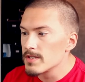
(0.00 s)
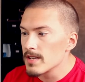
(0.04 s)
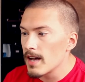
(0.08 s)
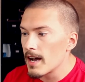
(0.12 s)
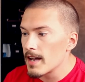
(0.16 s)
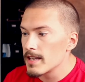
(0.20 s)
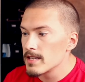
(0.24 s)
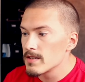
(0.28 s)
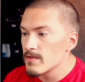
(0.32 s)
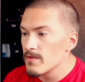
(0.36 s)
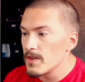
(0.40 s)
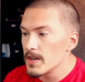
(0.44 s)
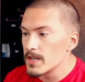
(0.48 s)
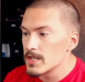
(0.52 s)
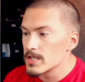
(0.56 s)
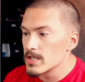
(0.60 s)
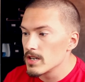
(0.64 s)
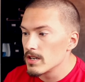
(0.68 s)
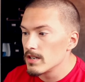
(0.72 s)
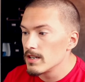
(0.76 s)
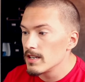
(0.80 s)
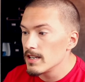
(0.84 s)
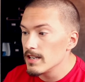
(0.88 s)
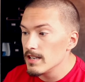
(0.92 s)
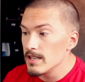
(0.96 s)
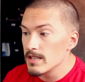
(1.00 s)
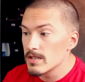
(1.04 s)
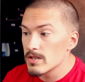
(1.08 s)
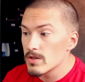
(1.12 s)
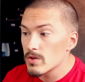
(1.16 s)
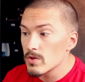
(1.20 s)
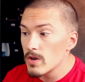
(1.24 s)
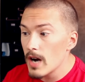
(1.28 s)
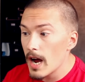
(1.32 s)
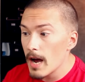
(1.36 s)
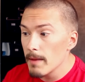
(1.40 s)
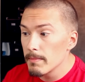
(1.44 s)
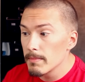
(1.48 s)
science fiction is
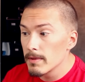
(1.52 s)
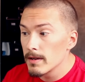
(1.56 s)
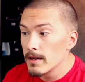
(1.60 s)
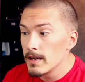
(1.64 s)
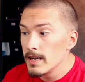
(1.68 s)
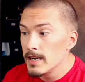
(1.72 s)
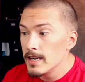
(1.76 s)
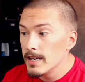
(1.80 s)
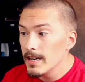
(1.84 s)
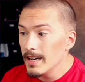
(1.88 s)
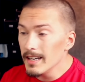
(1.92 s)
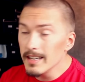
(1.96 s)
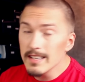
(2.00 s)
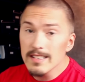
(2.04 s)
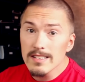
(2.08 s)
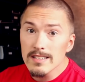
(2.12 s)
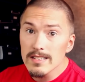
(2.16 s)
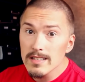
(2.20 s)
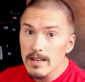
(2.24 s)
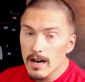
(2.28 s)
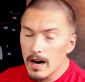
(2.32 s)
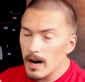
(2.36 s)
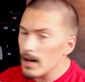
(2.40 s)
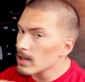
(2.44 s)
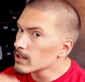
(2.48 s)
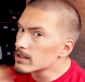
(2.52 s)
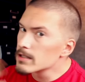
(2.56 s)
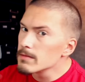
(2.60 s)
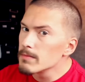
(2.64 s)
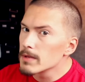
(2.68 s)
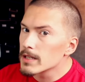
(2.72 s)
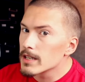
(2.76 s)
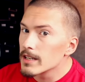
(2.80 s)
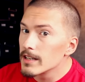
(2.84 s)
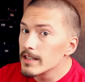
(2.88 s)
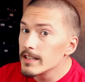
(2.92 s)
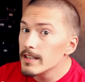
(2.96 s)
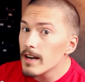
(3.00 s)
crap is
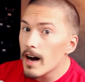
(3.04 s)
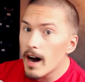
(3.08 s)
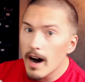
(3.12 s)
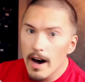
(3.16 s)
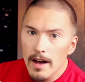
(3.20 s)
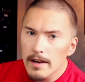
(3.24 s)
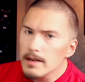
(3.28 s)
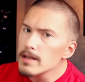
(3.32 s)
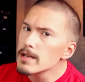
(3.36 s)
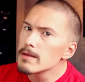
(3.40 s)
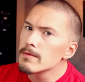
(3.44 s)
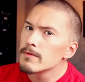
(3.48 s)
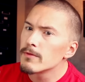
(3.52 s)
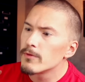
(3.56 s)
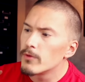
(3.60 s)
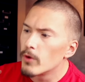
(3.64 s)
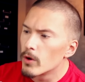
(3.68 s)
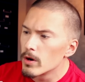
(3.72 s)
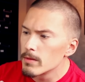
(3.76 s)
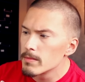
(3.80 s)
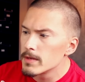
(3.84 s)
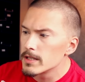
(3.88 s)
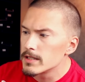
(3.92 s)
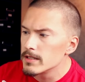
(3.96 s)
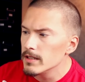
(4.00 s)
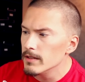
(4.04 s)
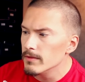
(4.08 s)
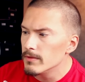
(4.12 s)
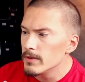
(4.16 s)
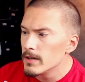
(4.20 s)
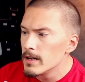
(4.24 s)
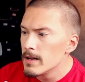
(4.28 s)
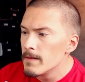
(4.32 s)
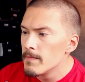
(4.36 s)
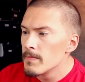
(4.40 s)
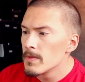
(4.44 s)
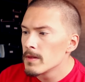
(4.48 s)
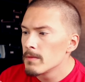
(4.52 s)
ultimately uninformative,
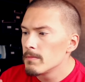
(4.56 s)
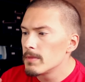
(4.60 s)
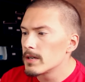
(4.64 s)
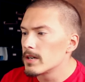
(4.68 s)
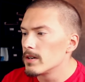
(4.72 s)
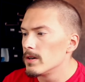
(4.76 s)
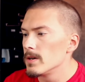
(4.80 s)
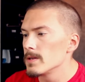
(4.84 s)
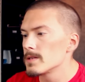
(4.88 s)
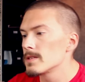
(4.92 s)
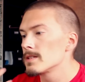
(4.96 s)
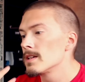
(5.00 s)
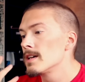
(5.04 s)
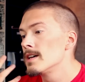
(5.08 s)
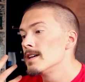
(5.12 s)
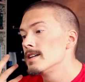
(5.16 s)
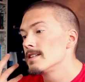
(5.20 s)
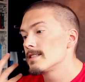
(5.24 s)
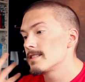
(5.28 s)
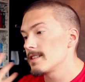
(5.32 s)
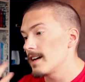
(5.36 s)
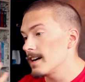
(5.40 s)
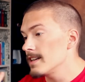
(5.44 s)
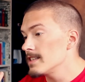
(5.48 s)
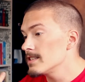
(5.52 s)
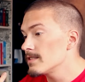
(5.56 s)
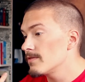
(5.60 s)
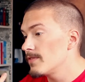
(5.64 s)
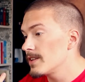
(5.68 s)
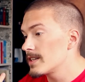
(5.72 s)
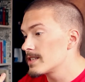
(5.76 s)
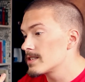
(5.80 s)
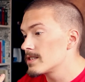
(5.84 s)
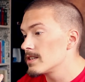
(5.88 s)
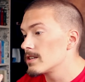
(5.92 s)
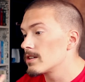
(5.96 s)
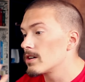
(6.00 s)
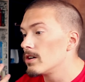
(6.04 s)
because science
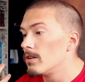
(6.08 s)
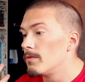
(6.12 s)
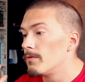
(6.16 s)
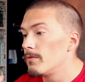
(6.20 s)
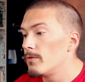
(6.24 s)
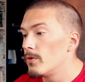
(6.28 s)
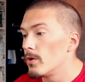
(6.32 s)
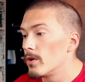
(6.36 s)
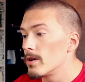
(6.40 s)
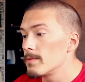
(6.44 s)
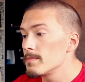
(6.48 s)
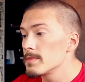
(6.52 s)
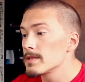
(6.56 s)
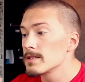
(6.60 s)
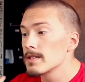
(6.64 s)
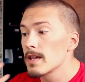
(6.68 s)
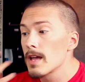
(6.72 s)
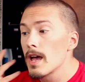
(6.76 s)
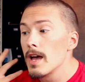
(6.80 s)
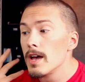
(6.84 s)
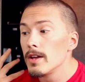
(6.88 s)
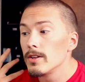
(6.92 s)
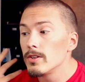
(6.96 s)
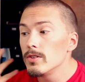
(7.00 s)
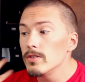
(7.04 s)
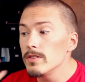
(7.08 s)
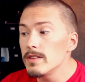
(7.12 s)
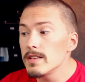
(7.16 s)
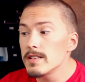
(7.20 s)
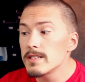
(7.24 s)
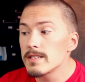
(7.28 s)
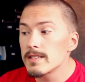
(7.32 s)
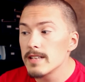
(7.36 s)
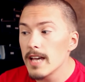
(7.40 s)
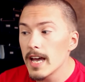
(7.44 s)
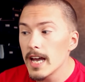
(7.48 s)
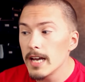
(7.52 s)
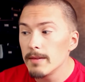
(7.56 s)
fiction conforms to the
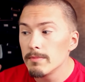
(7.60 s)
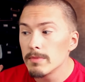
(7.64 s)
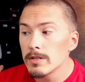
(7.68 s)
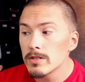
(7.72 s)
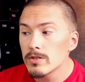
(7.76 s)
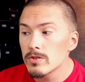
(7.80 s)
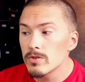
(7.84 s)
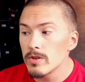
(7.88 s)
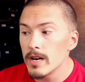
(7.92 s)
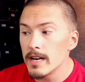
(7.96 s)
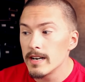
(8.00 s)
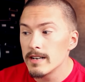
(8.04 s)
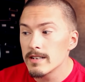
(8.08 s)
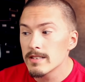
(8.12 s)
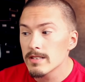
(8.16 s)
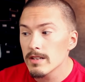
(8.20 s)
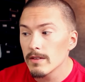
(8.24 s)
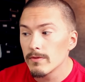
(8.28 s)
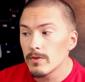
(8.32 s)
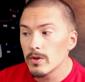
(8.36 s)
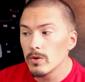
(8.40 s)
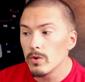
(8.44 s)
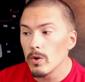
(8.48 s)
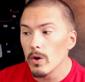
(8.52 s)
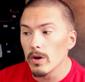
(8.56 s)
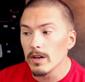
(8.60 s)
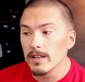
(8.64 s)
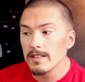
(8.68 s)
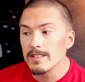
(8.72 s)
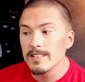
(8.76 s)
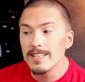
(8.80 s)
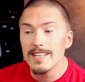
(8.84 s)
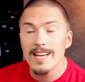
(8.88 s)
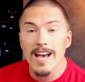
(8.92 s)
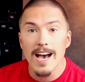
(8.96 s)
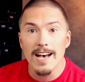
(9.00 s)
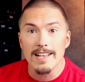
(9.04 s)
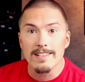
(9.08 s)
same trends of
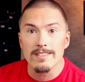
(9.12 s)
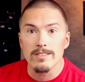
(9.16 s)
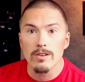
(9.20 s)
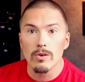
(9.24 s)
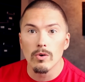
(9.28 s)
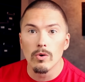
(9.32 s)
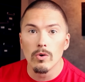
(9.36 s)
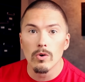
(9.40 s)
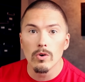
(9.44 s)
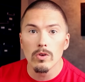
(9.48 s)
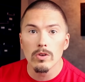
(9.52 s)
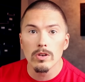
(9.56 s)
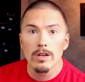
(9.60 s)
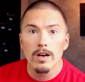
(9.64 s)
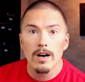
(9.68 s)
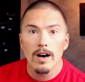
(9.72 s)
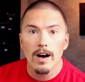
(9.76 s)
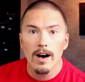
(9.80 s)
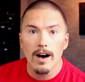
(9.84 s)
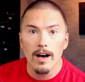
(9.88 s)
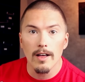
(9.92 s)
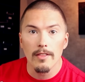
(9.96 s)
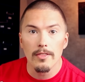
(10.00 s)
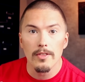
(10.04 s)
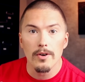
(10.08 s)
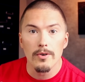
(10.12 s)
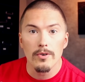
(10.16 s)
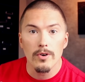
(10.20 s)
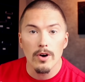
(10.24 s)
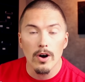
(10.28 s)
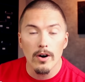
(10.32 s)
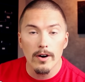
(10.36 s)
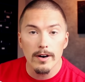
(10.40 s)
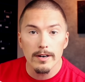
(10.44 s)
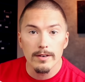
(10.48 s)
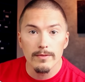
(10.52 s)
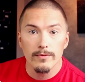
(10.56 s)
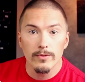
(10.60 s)
quality as all other
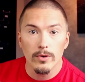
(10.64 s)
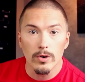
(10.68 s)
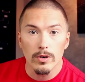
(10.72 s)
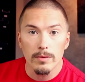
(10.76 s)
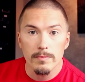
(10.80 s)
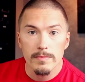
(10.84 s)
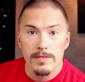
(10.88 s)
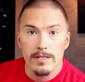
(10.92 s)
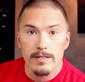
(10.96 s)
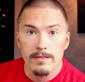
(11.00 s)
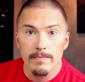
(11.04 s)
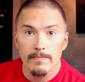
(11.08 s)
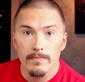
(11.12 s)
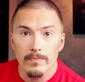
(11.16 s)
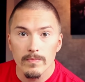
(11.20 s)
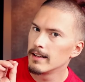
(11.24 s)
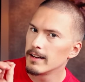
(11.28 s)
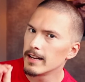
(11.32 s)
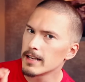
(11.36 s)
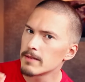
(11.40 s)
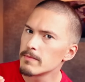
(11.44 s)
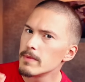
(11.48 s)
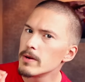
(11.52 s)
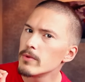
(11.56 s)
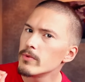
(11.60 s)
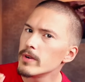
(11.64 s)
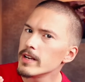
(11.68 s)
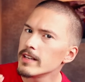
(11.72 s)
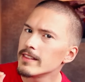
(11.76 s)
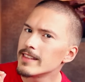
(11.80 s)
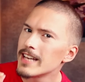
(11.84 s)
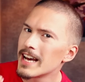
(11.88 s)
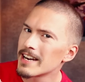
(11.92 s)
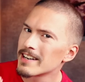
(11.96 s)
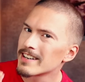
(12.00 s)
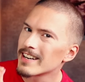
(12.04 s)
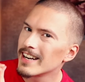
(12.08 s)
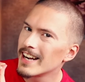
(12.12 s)
art forms. Let me read
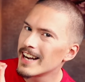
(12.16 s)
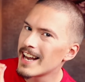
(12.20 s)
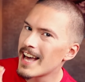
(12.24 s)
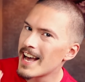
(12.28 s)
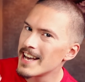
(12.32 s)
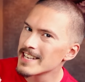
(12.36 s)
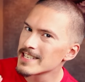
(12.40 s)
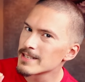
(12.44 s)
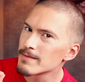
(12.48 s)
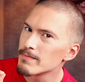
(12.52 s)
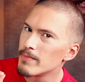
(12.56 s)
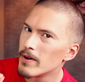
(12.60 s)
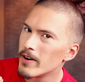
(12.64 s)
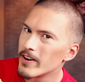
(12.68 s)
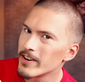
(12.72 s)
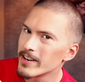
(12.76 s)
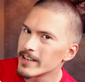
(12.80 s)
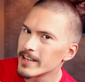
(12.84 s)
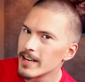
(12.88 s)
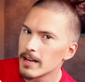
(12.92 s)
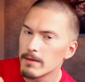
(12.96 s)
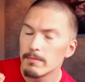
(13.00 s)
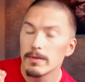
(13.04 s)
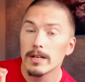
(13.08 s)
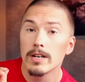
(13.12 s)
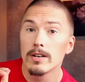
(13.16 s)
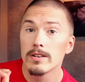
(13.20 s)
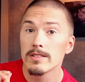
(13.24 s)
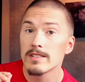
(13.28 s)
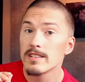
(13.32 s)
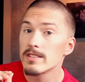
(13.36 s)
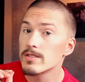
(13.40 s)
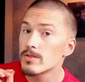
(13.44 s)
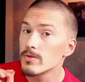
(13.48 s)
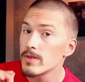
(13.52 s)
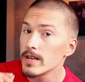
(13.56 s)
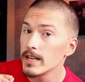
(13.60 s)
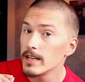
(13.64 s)
that last part again, because
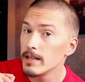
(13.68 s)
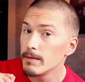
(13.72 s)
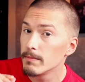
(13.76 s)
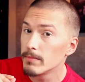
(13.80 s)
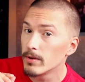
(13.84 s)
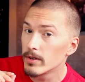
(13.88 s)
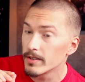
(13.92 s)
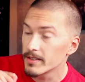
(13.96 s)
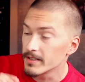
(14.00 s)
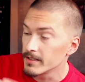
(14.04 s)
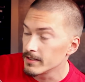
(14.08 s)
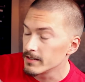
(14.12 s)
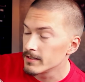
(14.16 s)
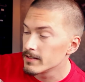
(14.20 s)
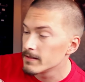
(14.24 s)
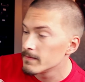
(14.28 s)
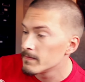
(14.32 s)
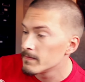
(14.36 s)
it's really important.